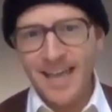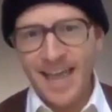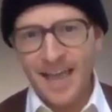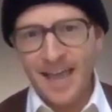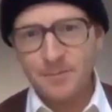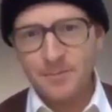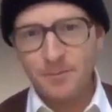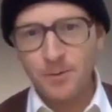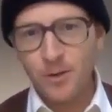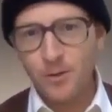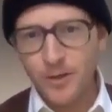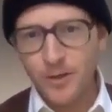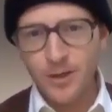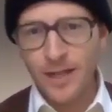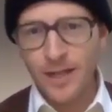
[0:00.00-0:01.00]
And people
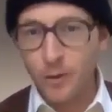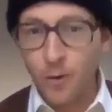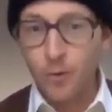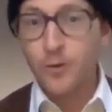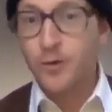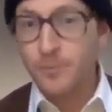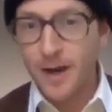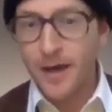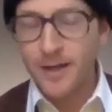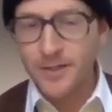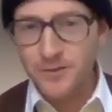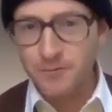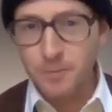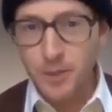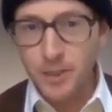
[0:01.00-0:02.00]
would like order bottles
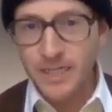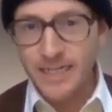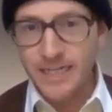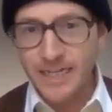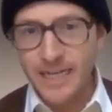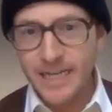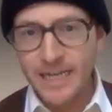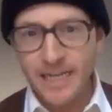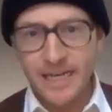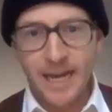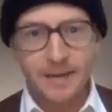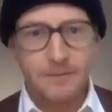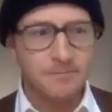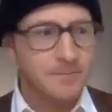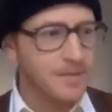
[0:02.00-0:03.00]
of Burgundy, and
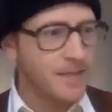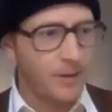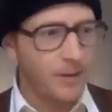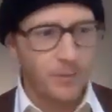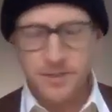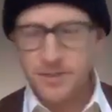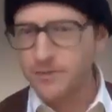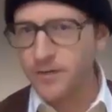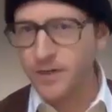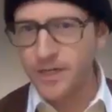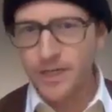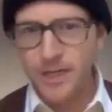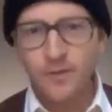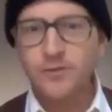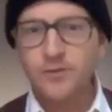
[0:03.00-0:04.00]
I wasn't very
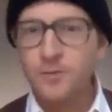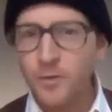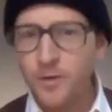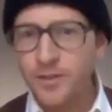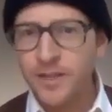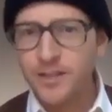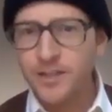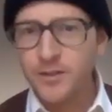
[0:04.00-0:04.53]
comfortable with it.